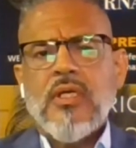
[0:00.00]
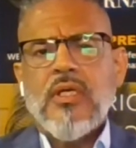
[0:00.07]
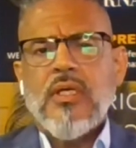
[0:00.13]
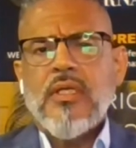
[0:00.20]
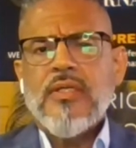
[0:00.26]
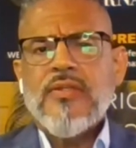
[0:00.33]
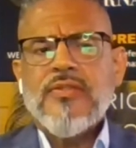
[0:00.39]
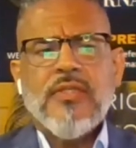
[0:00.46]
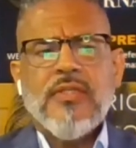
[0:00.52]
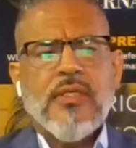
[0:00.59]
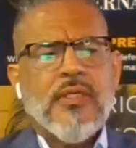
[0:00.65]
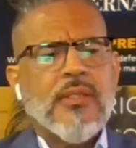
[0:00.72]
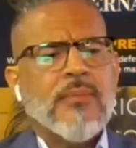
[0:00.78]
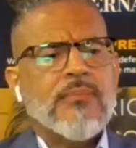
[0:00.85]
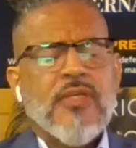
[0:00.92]

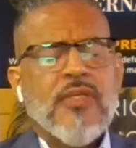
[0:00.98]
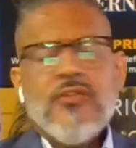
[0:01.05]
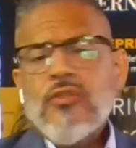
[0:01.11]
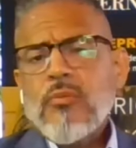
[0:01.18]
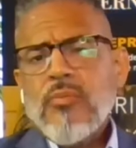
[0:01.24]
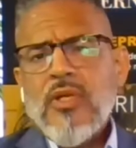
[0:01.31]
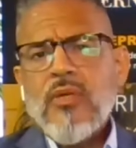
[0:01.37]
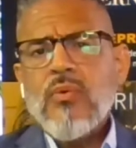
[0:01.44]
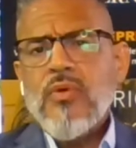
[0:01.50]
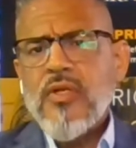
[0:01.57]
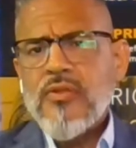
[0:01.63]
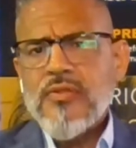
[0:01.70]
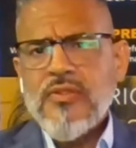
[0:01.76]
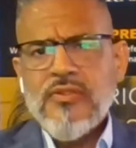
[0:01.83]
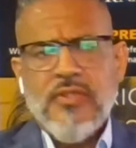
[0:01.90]
It's
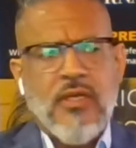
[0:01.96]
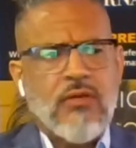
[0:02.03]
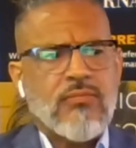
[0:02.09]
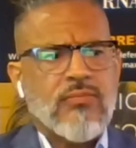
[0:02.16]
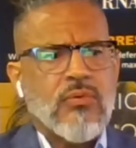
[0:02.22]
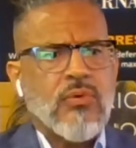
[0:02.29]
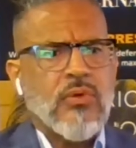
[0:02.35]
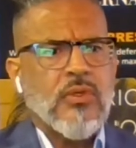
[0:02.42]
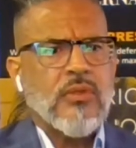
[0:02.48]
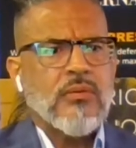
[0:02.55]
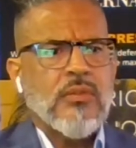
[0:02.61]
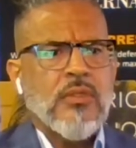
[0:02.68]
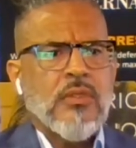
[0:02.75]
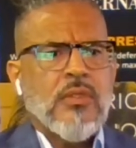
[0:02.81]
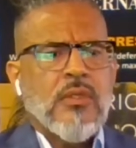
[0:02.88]
ubiquitous in South Florida.
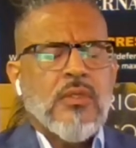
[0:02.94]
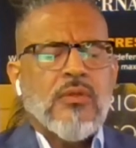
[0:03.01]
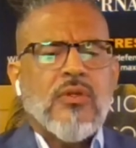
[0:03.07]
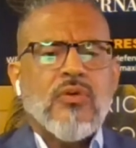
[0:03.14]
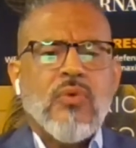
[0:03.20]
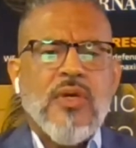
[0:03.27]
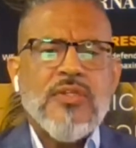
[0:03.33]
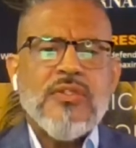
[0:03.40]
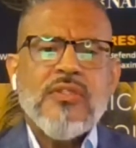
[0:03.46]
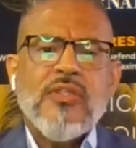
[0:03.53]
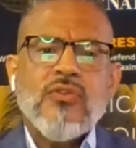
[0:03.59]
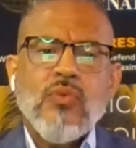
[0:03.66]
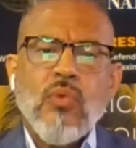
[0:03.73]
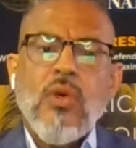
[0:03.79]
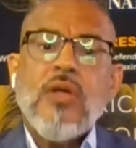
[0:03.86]
The question
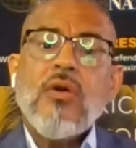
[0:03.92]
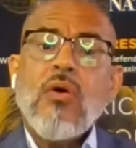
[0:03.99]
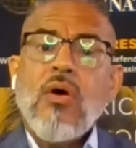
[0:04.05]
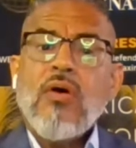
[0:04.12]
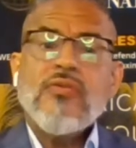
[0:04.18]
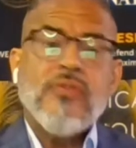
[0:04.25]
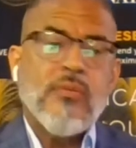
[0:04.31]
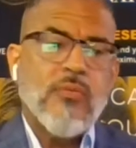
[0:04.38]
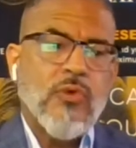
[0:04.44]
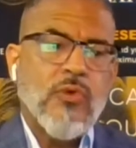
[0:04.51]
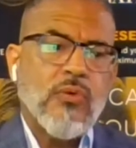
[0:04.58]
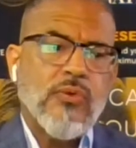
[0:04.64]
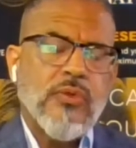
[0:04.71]
is, what caused the mold?